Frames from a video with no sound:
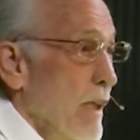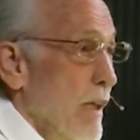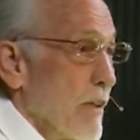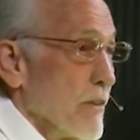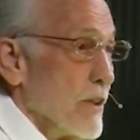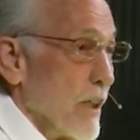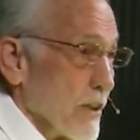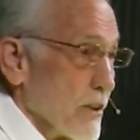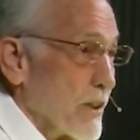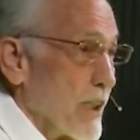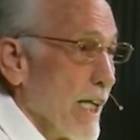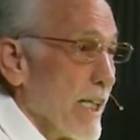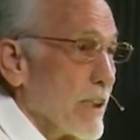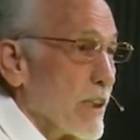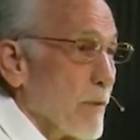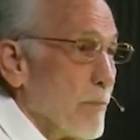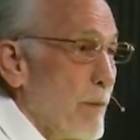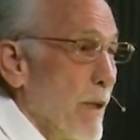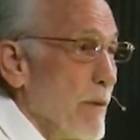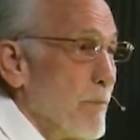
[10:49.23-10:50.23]
Just take the
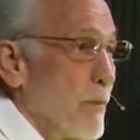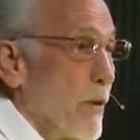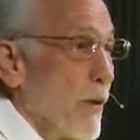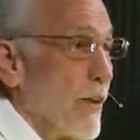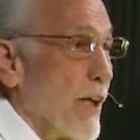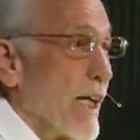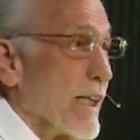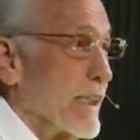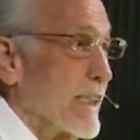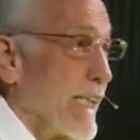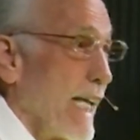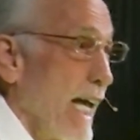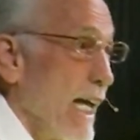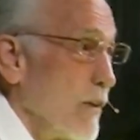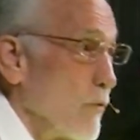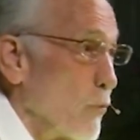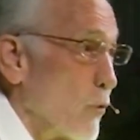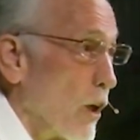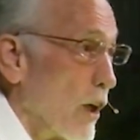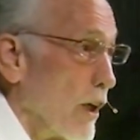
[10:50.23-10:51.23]
people that can
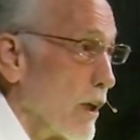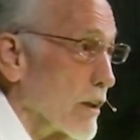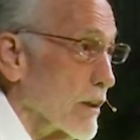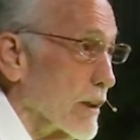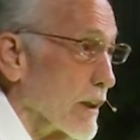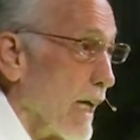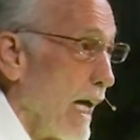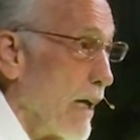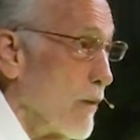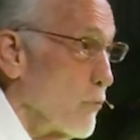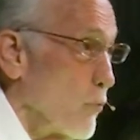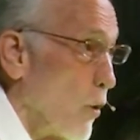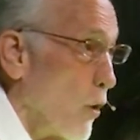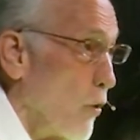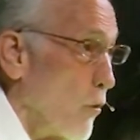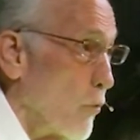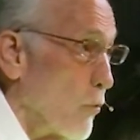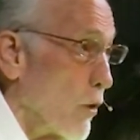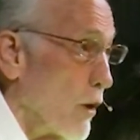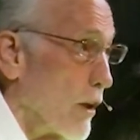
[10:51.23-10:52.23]
work and
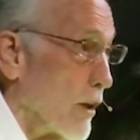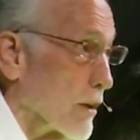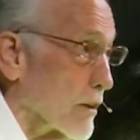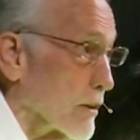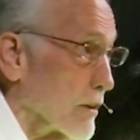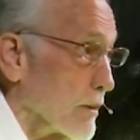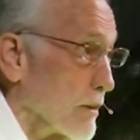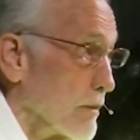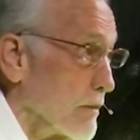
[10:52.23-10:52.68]
won't work